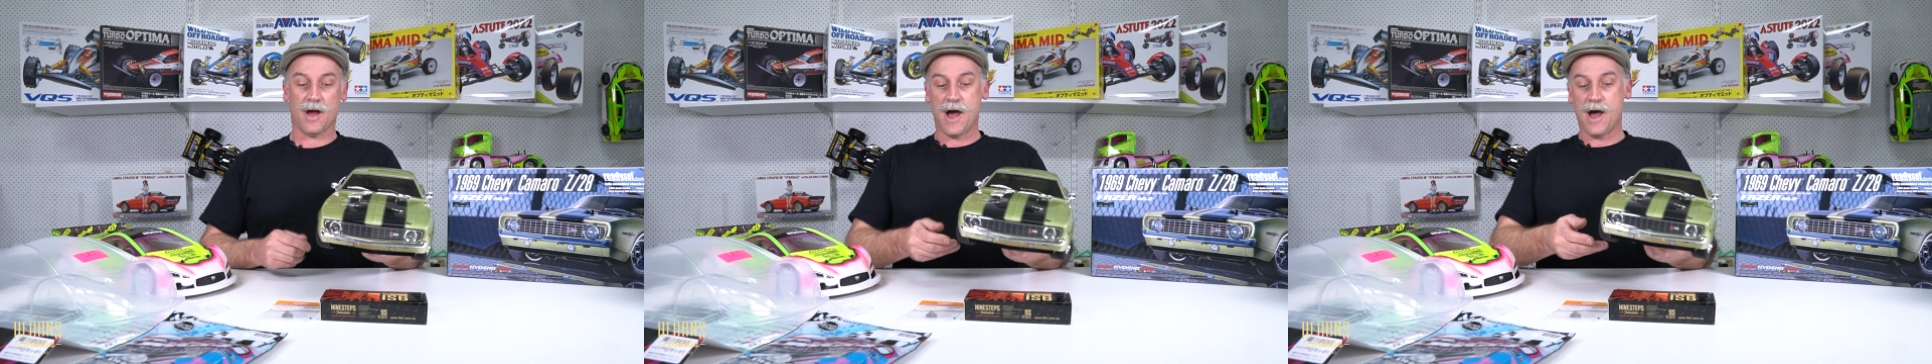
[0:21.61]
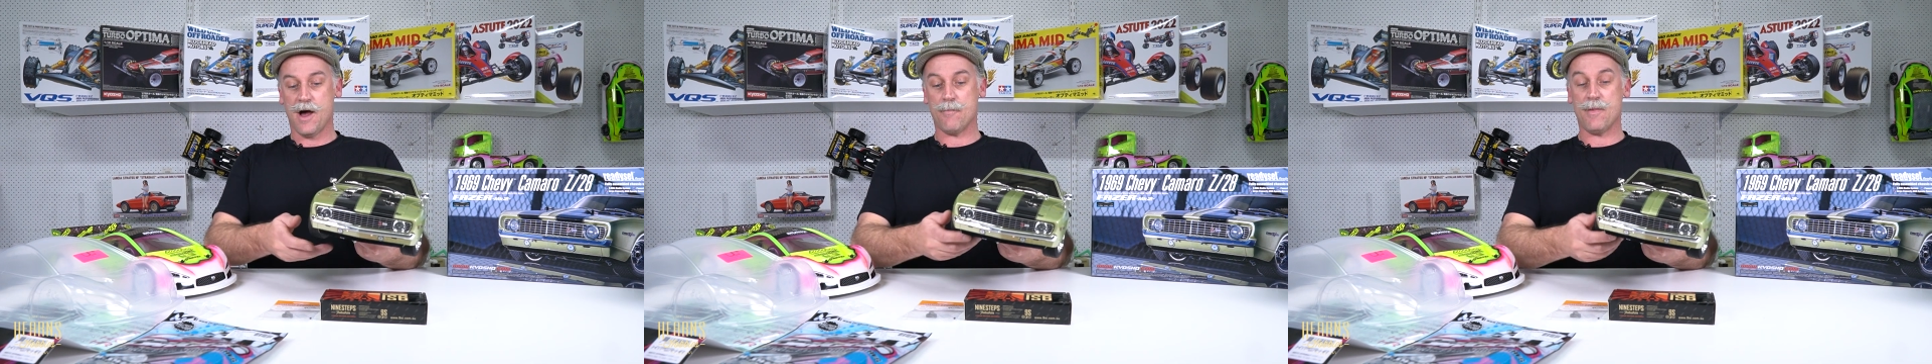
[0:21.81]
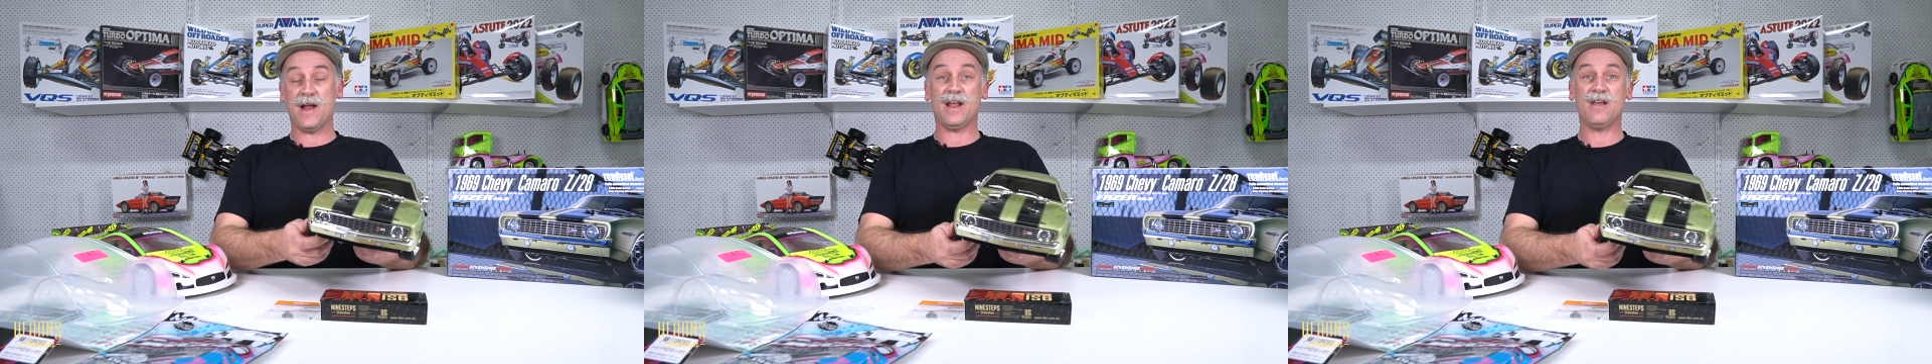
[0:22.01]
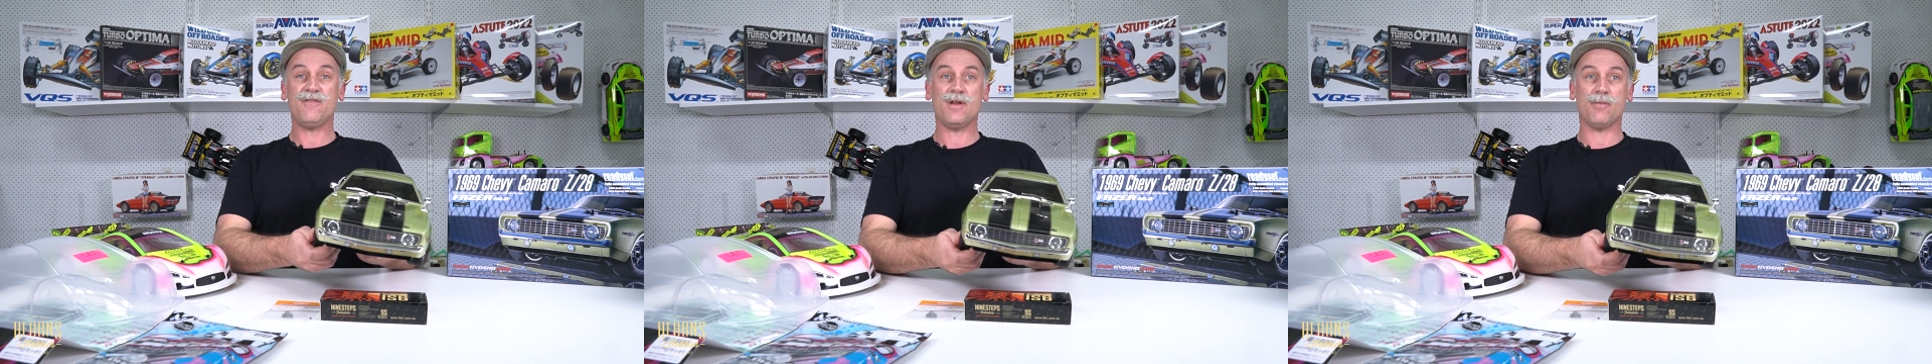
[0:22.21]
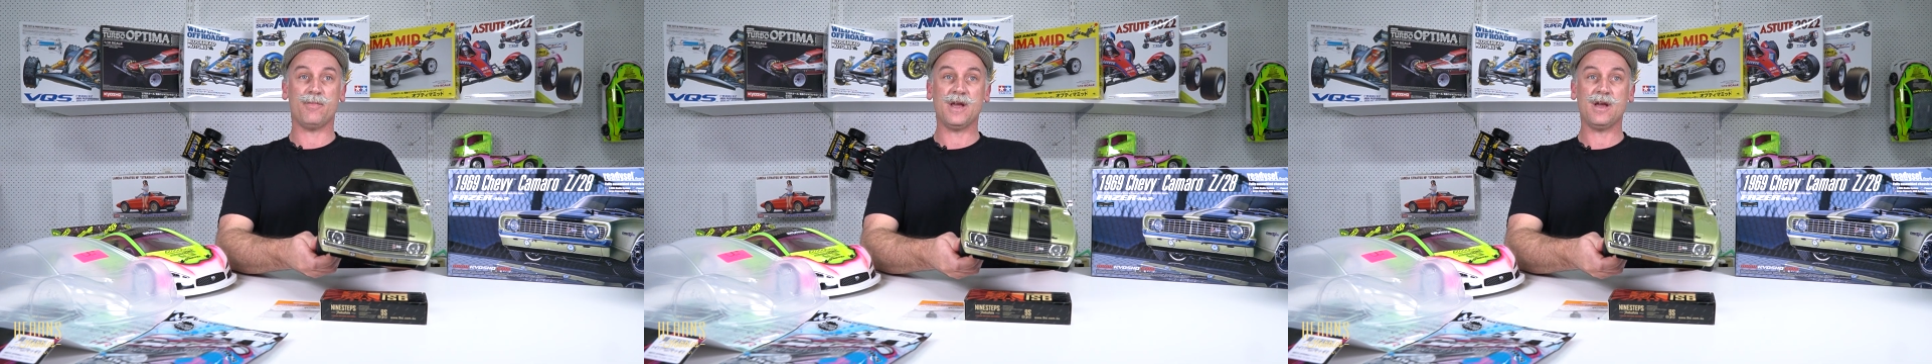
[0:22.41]
and
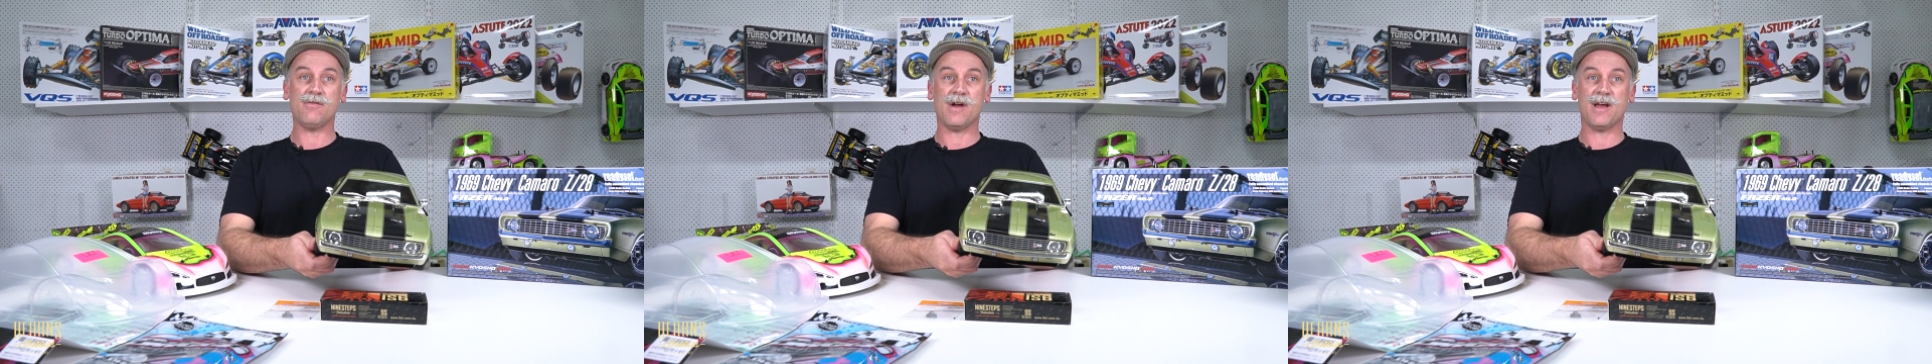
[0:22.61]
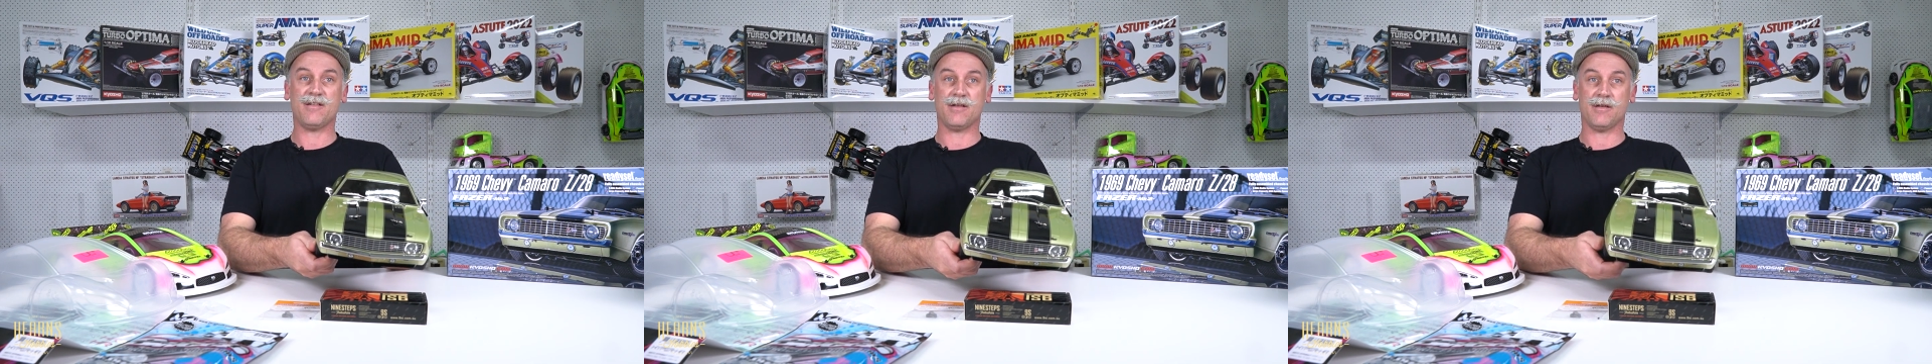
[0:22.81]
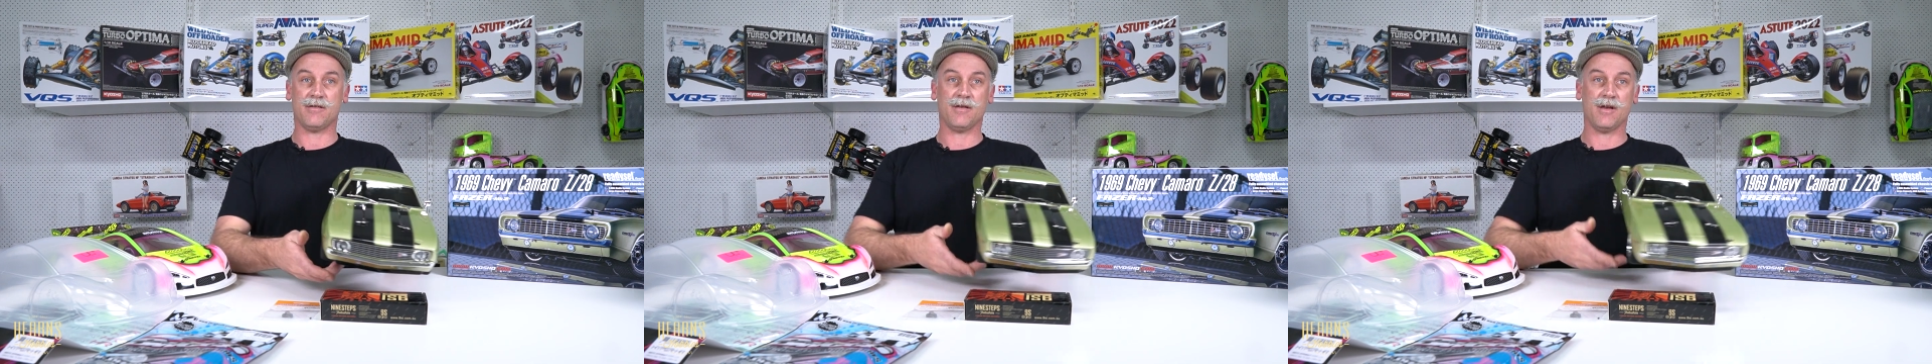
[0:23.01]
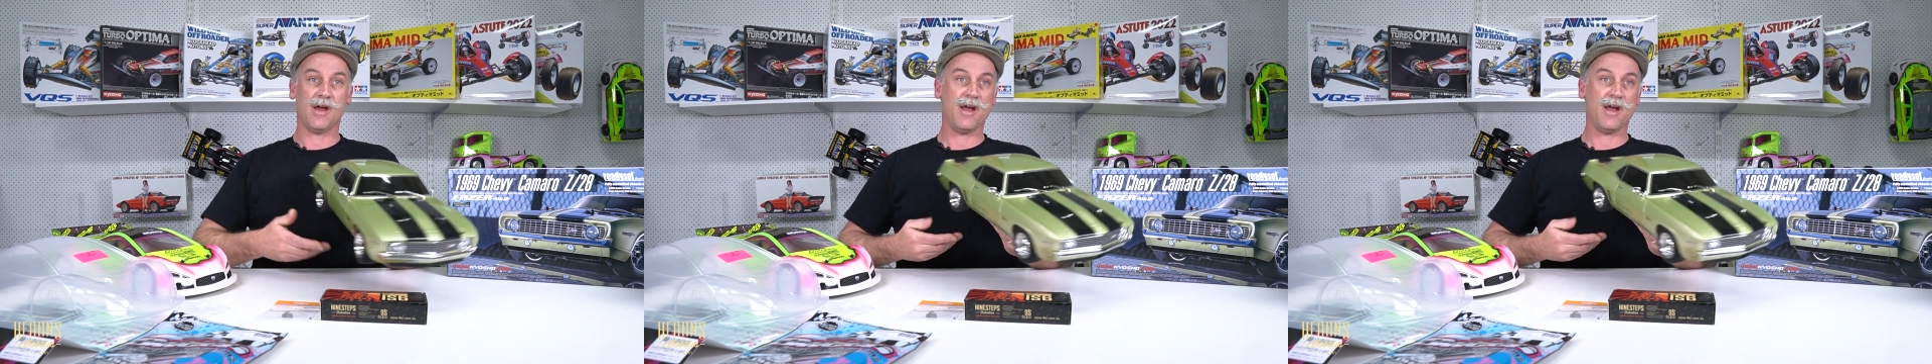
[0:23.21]
even at bigger races.